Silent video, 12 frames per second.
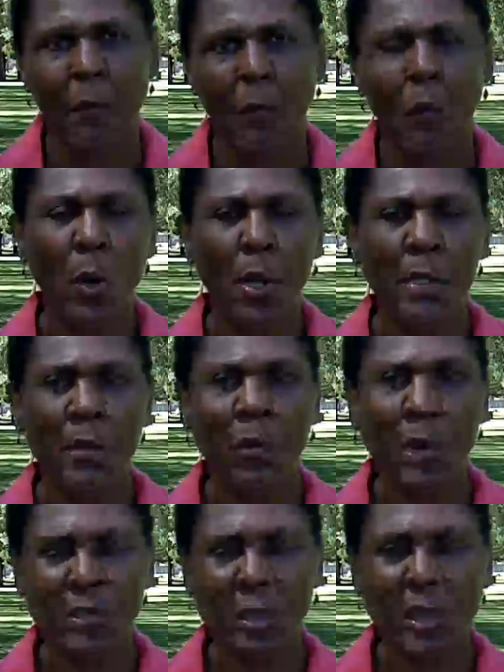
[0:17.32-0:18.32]
One
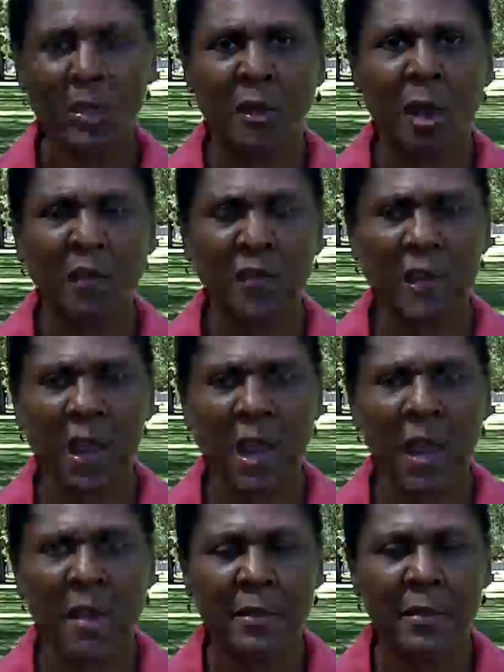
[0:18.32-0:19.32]
question that's often
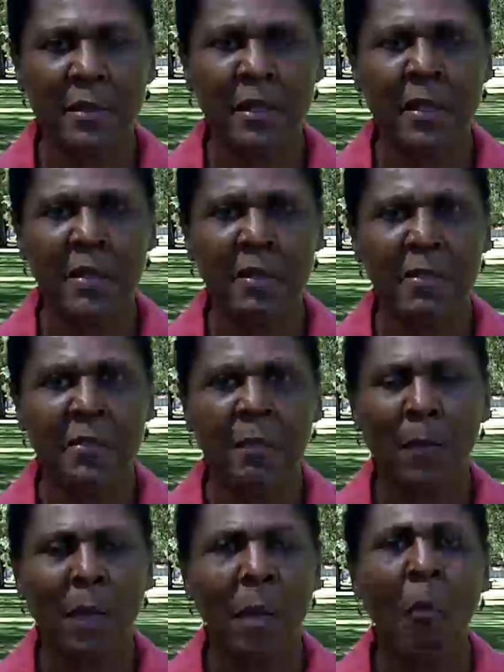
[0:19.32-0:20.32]
asked is,
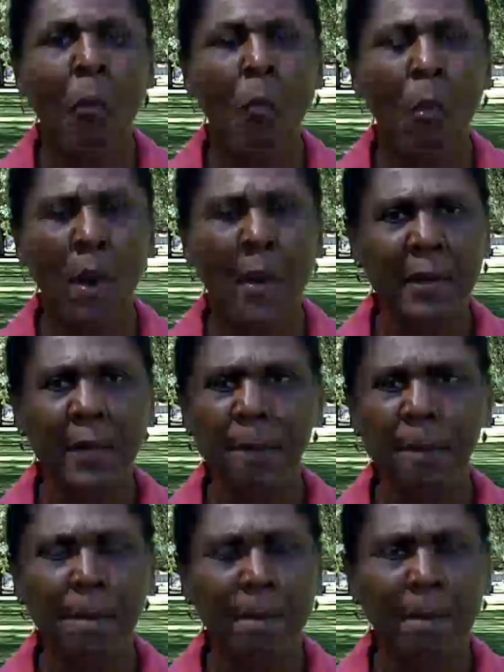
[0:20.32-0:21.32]
what
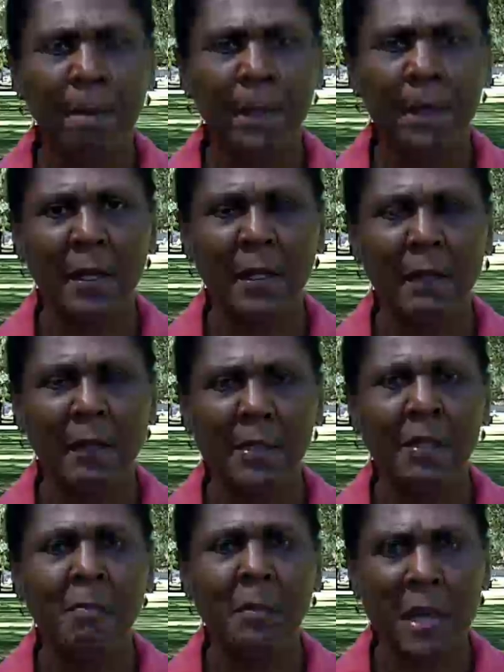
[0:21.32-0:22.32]
does
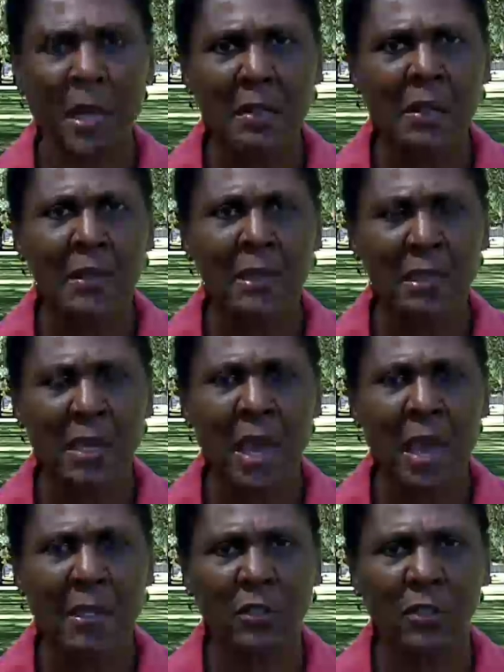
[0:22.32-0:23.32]
it mean to
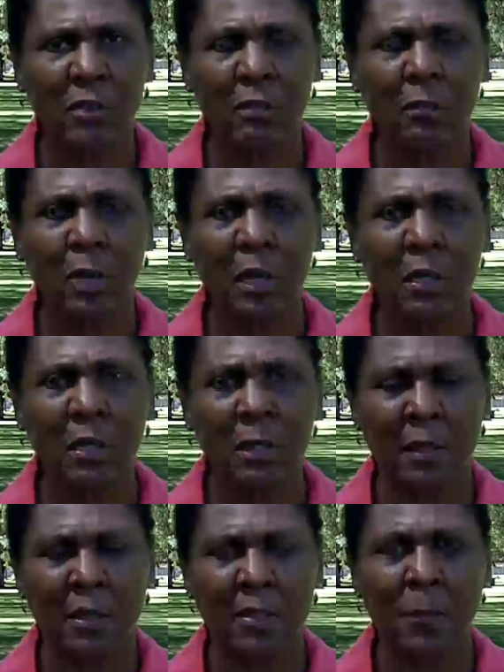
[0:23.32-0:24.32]
detach? What
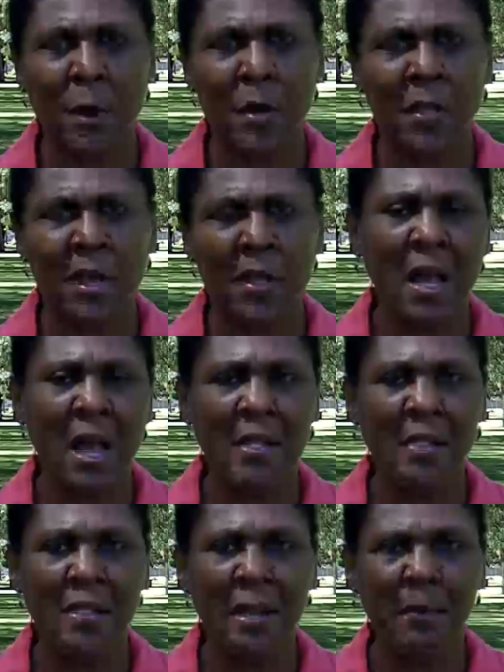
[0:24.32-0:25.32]
is part of that
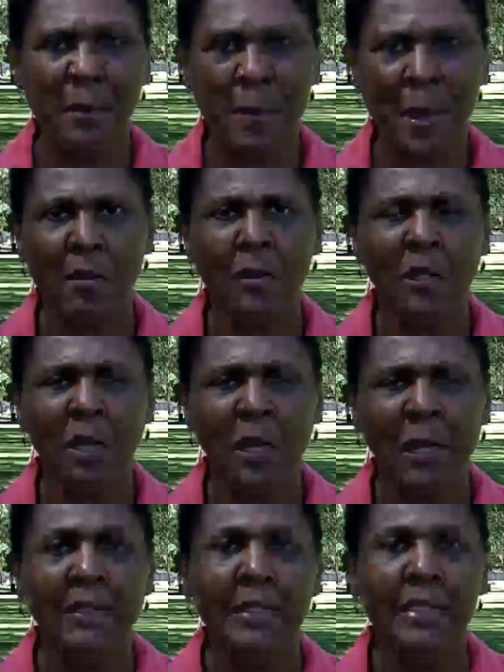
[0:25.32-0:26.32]
concept about
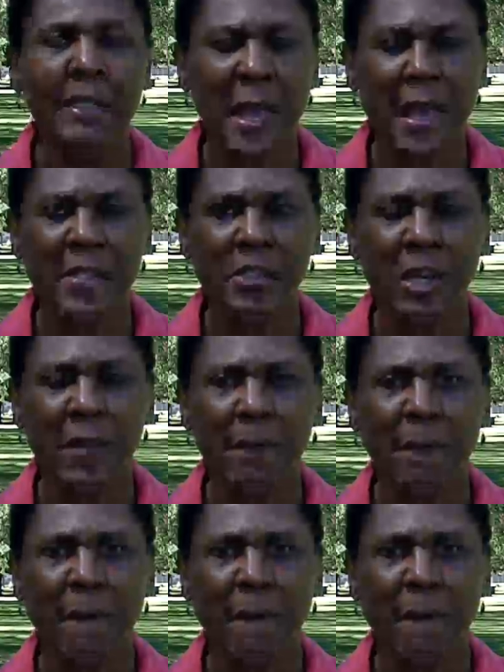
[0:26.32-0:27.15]
detaching?